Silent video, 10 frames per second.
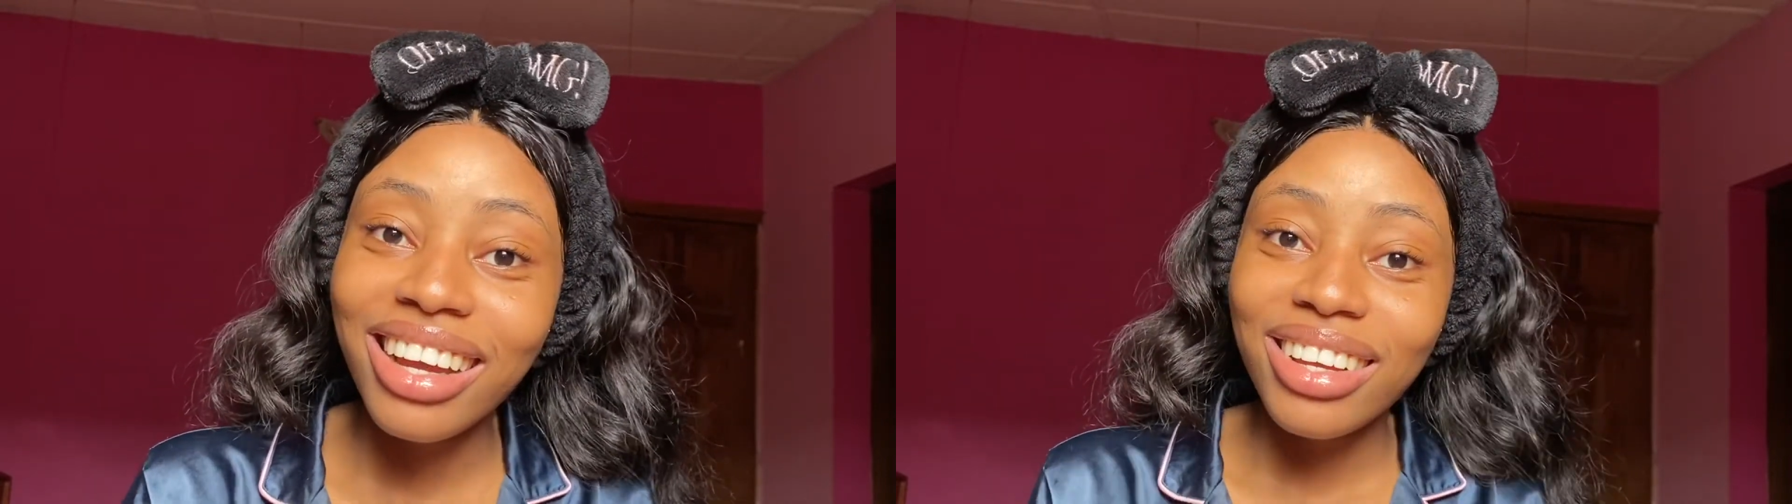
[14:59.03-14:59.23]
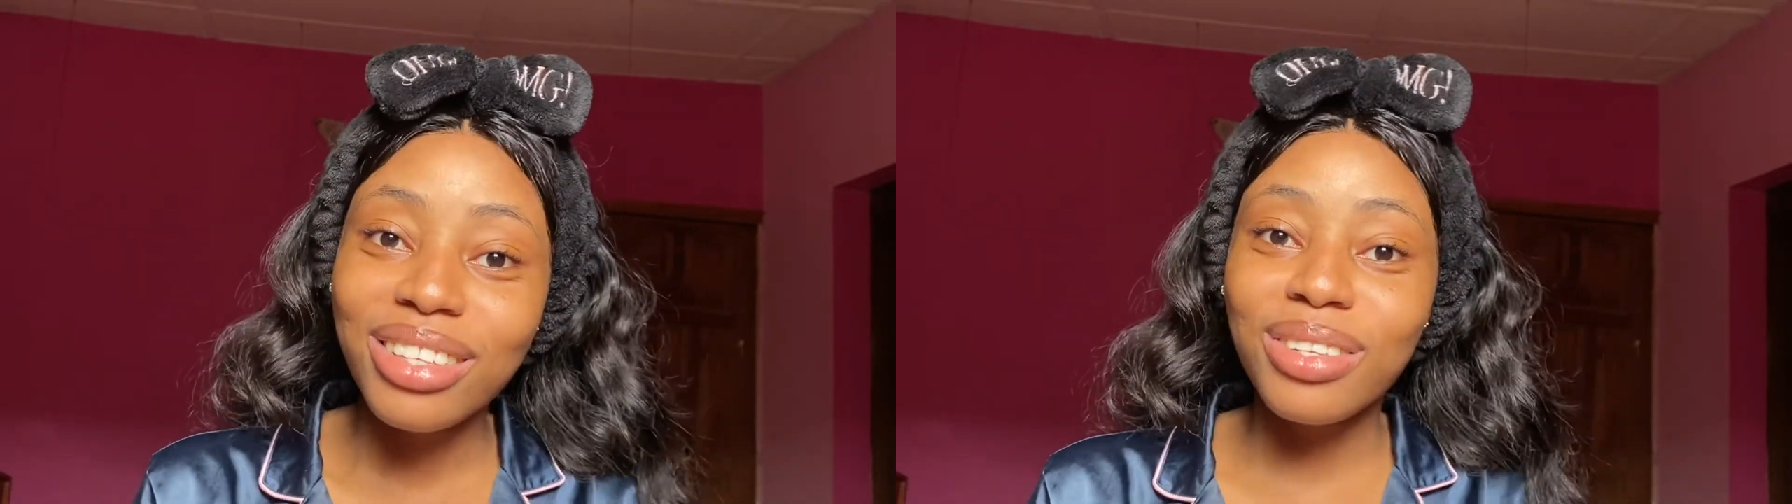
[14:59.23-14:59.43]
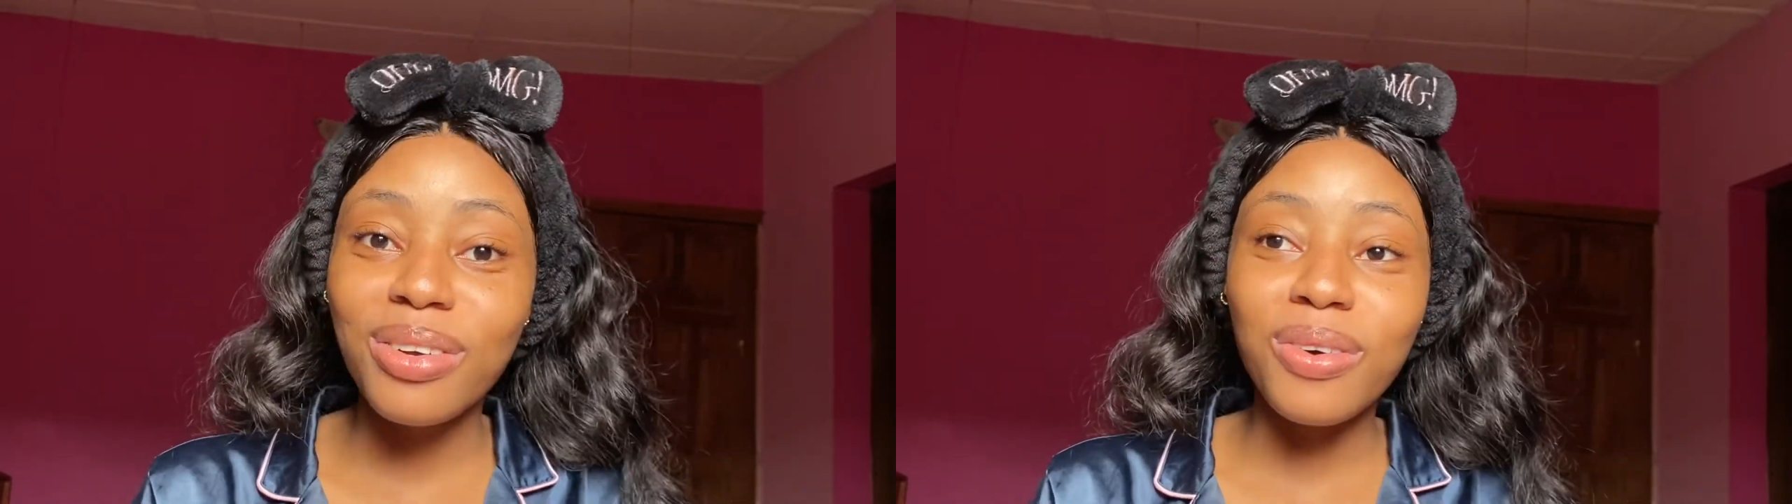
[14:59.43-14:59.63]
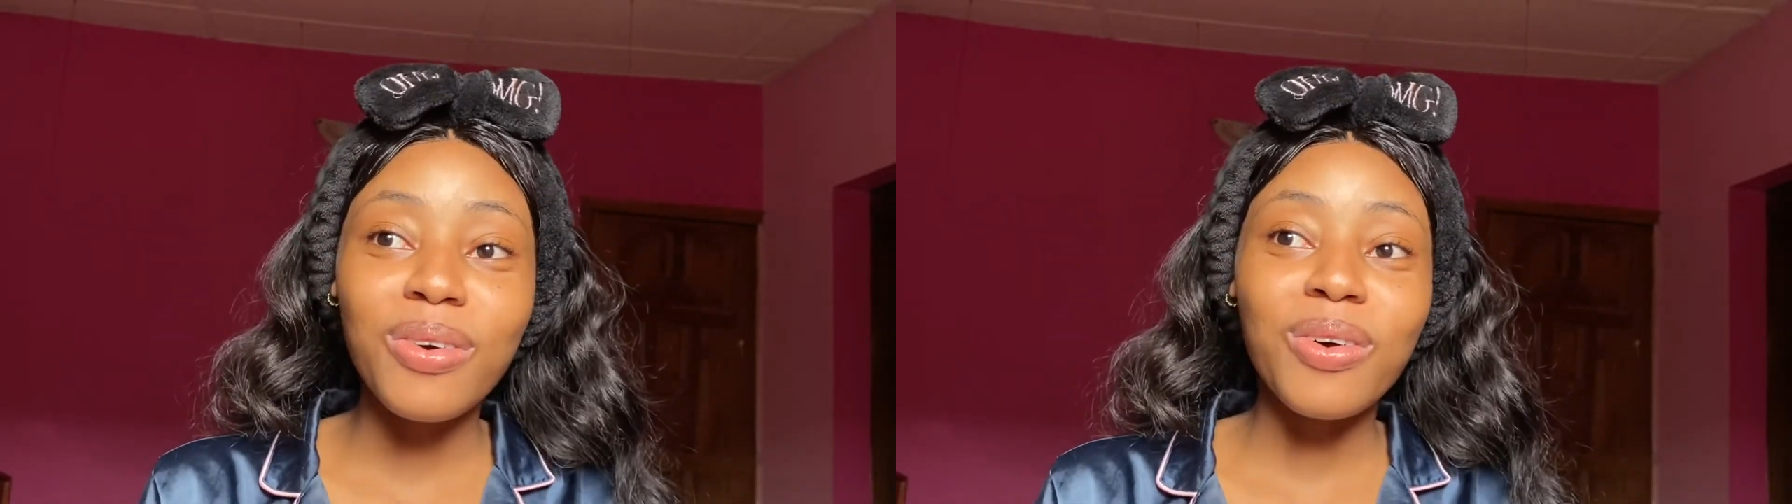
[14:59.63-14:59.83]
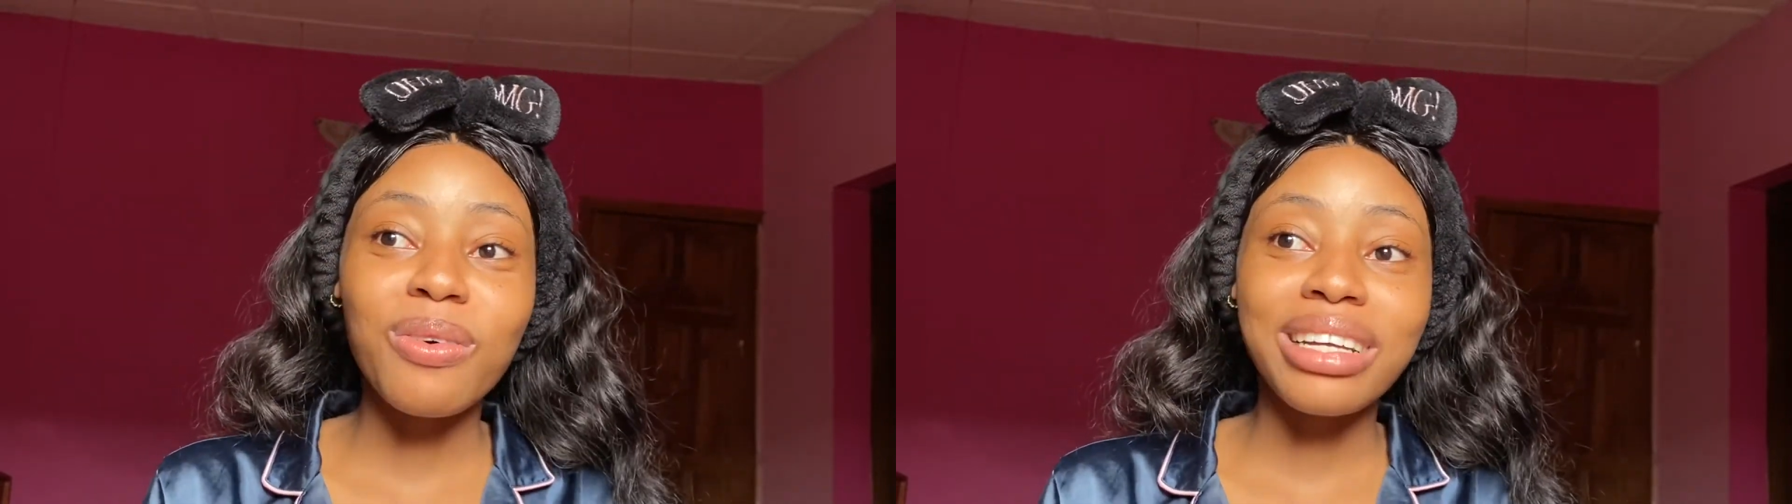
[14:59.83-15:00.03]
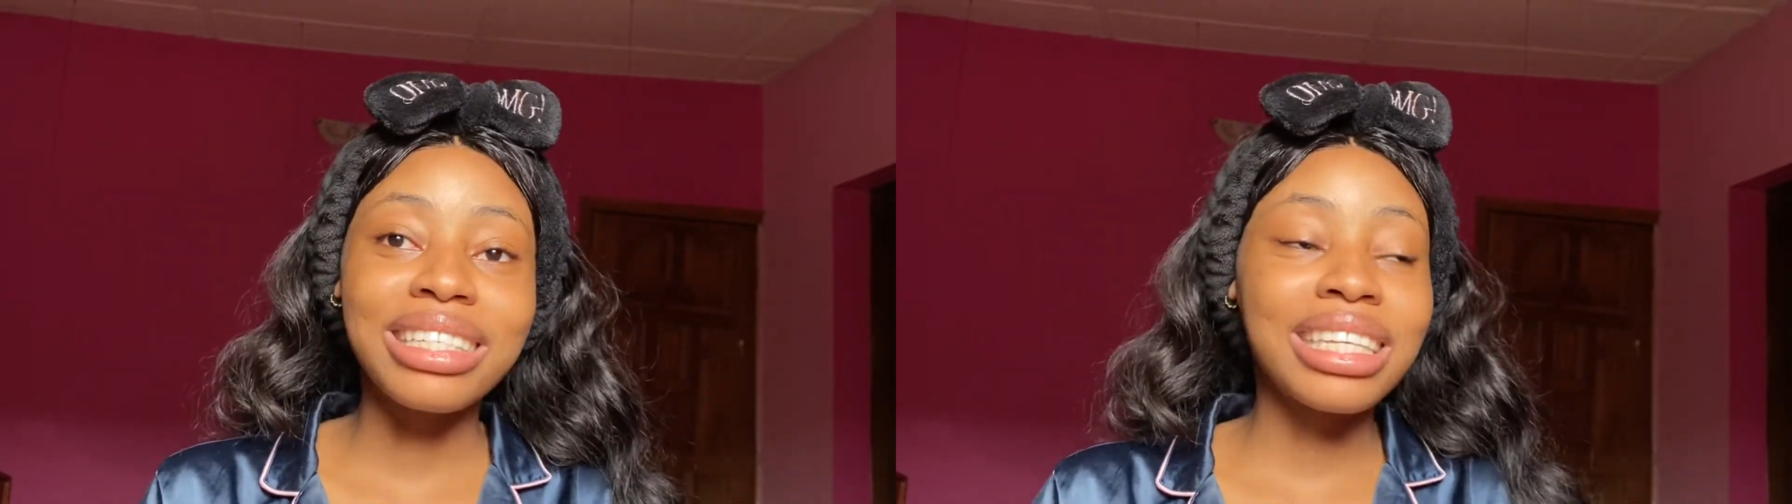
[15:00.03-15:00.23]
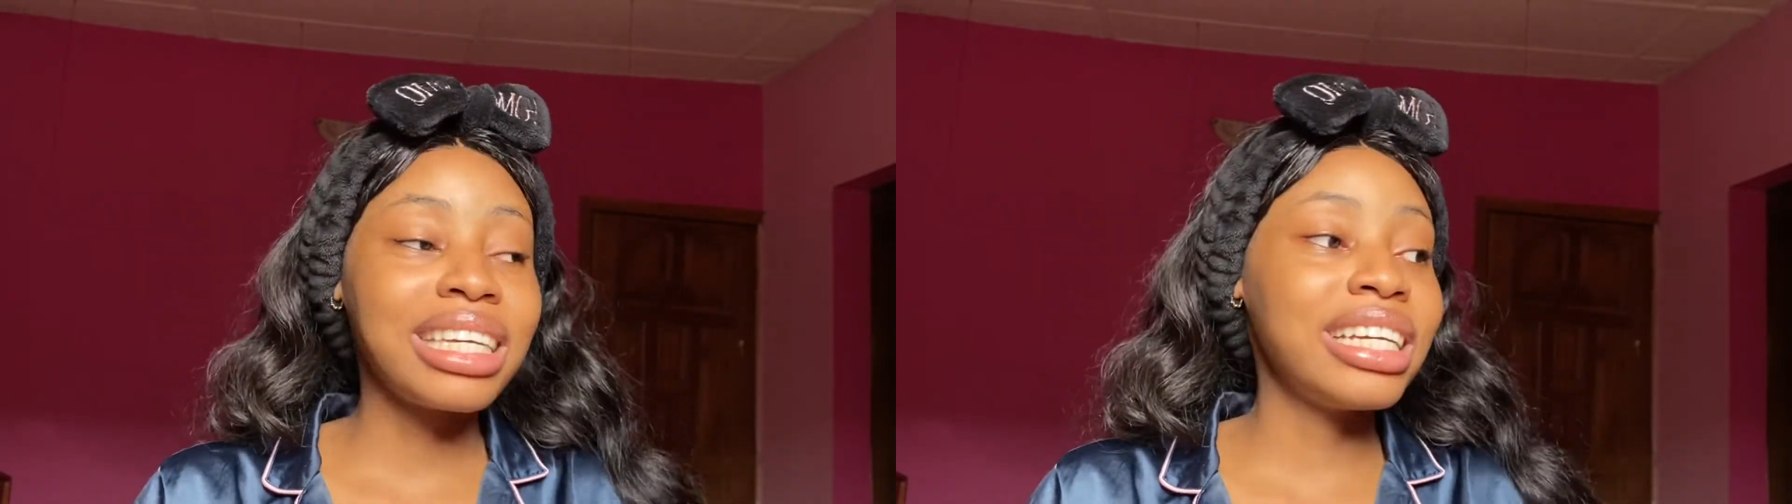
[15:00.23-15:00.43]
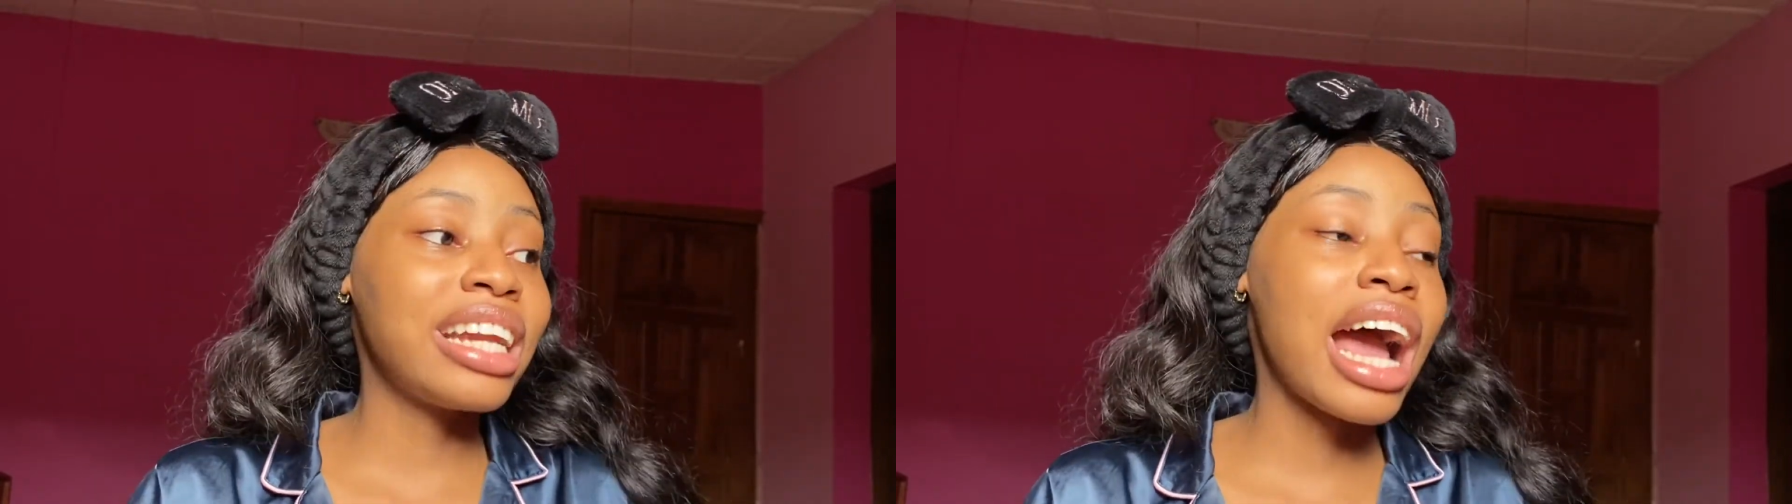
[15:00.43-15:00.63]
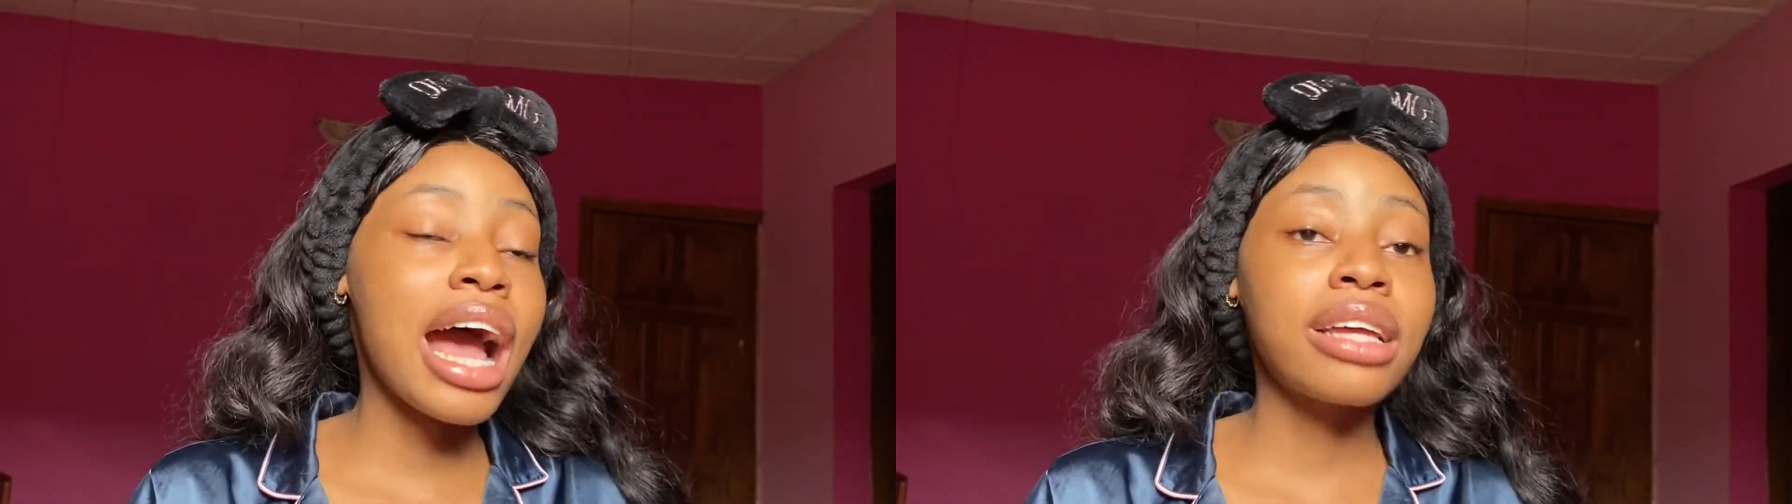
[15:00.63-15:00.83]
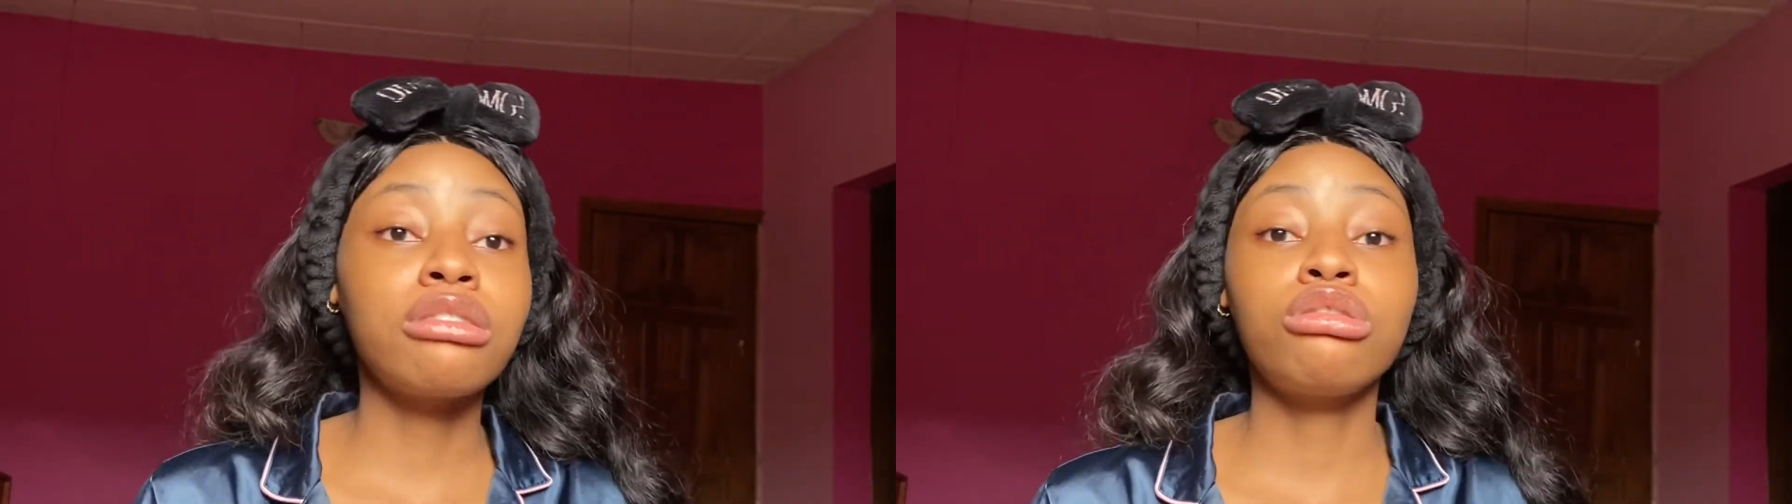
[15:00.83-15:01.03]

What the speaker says: So my skin has